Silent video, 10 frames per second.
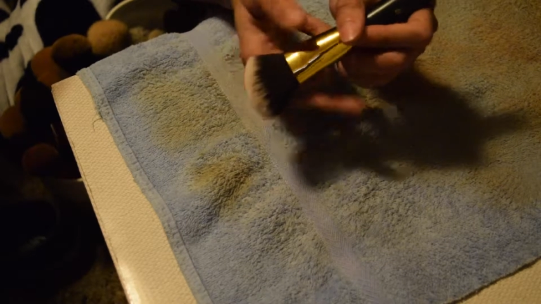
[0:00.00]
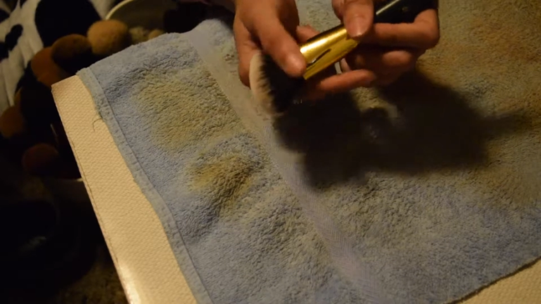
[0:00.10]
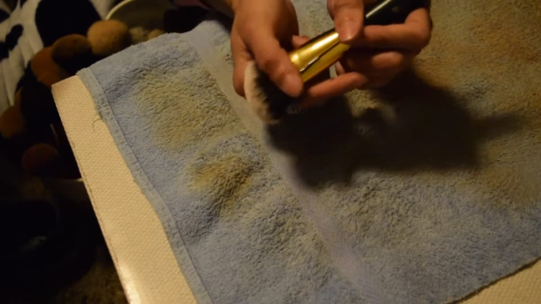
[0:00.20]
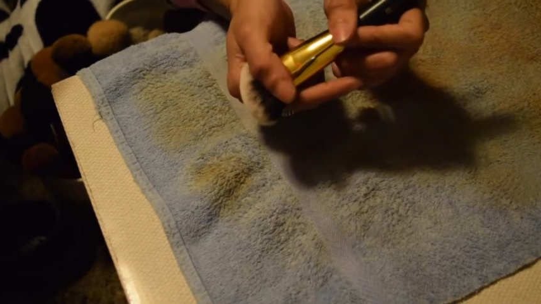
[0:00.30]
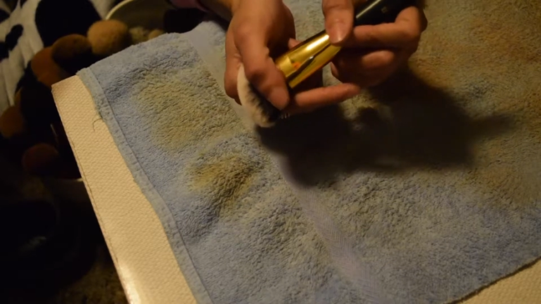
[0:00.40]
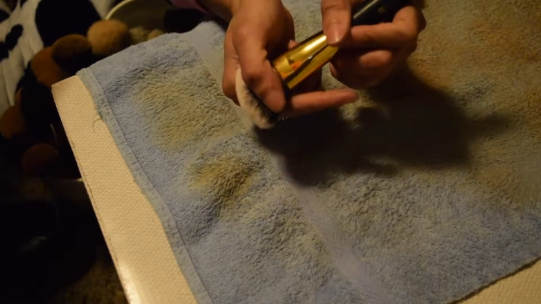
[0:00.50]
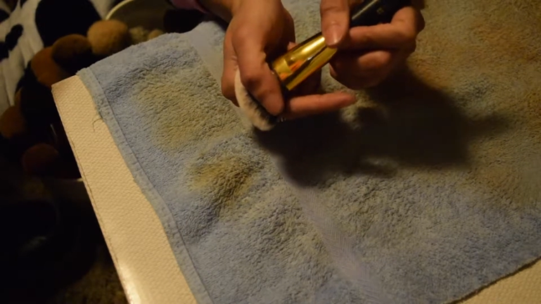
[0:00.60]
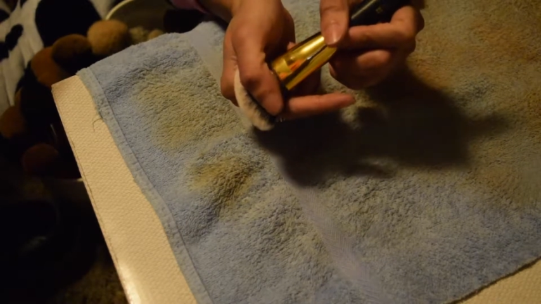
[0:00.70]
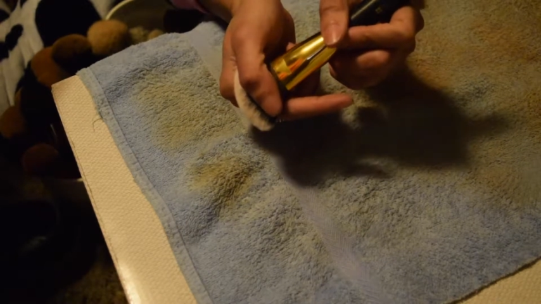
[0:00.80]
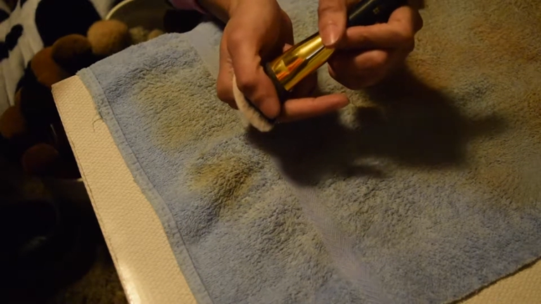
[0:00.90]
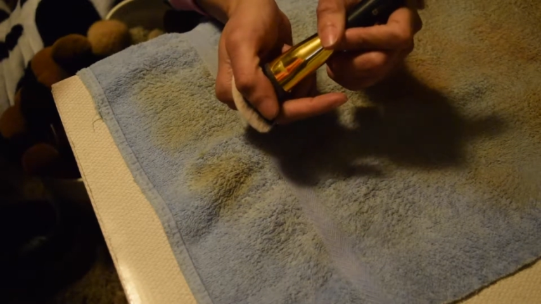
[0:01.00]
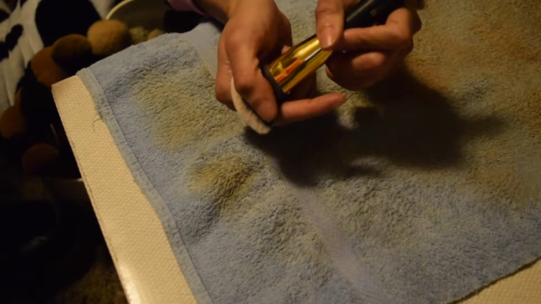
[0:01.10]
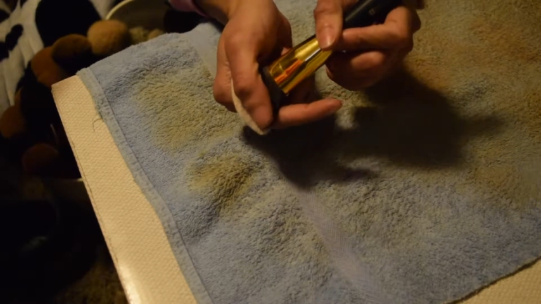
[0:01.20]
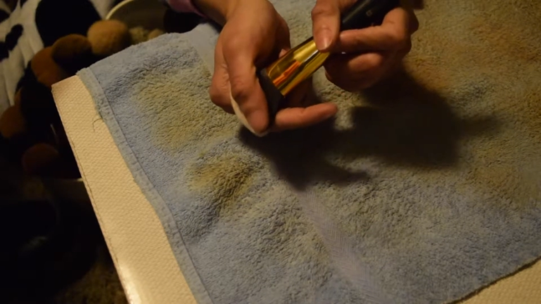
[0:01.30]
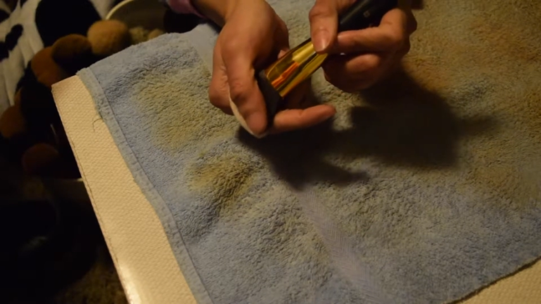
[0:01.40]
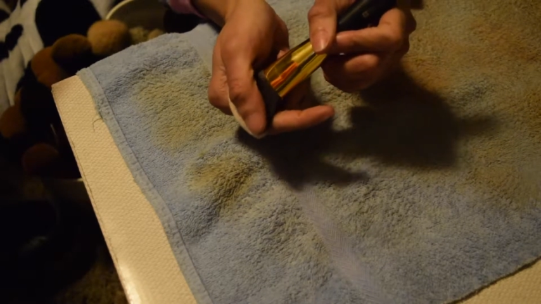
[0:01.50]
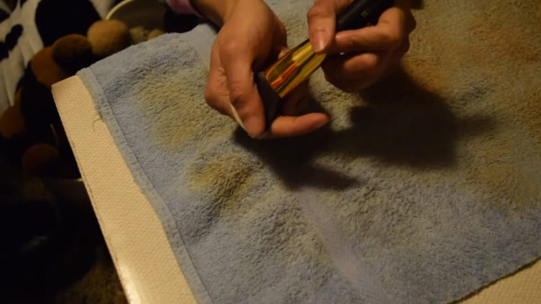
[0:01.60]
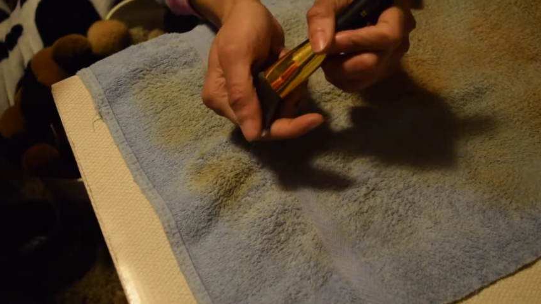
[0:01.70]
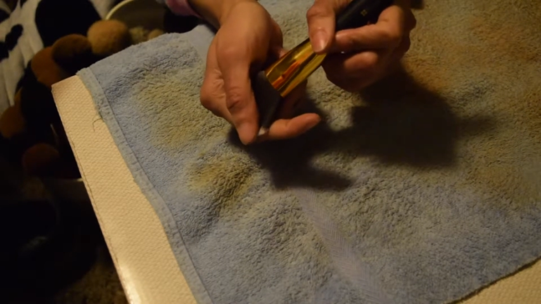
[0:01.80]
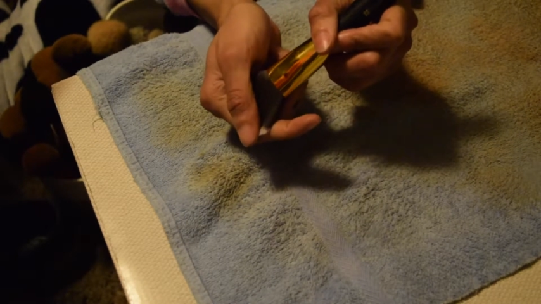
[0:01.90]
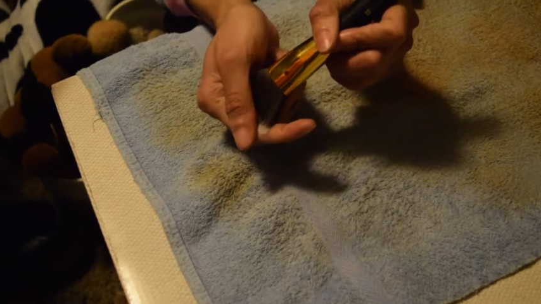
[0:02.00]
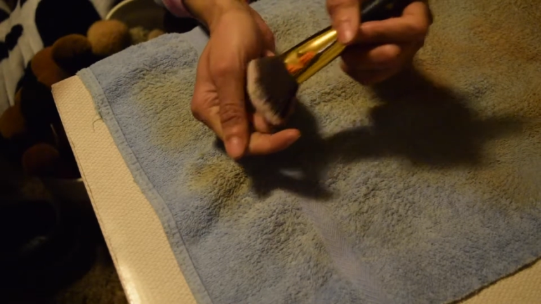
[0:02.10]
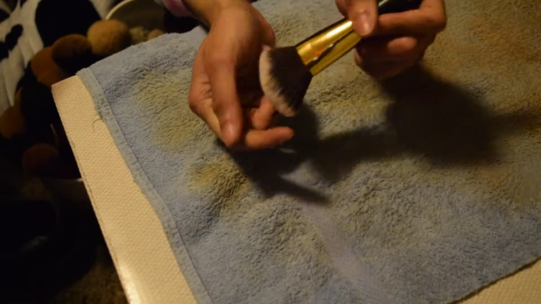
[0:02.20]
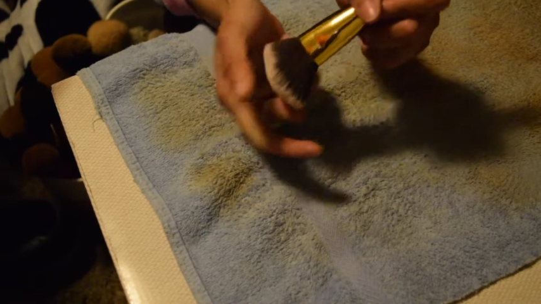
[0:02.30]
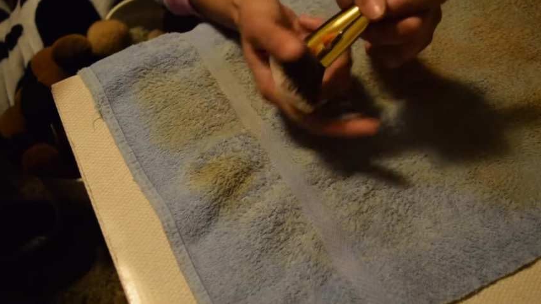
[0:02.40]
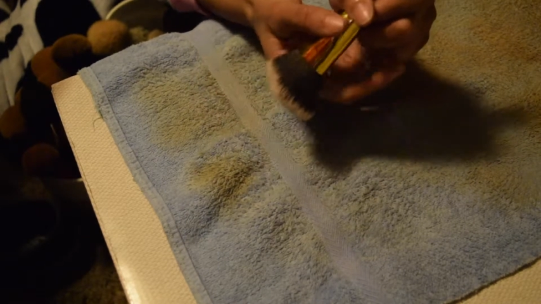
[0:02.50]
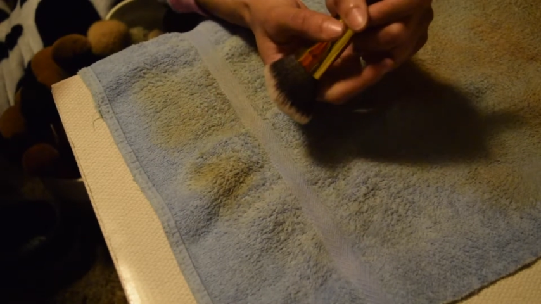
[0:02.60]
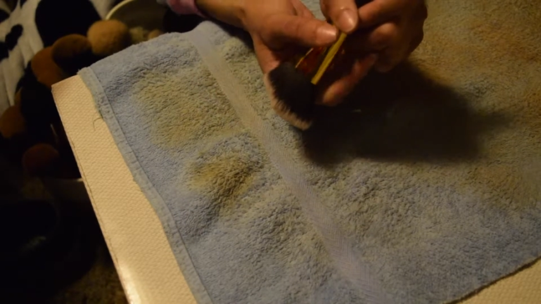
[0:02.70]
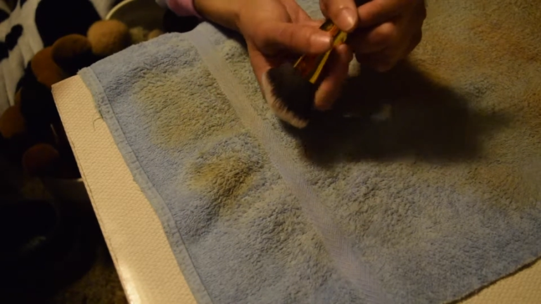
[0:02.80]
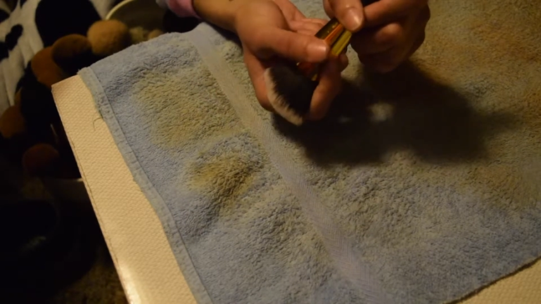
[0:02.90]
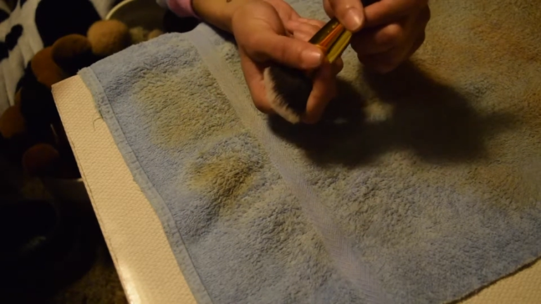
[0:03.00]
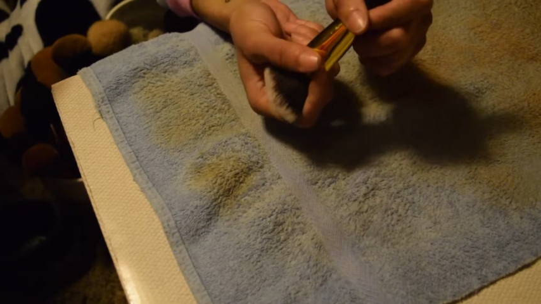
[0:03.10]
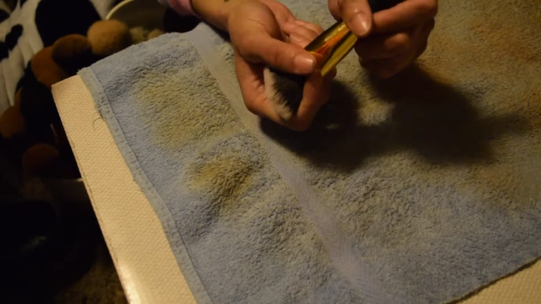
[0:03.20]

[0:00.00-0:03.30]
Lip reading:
[unreadable: no face in view]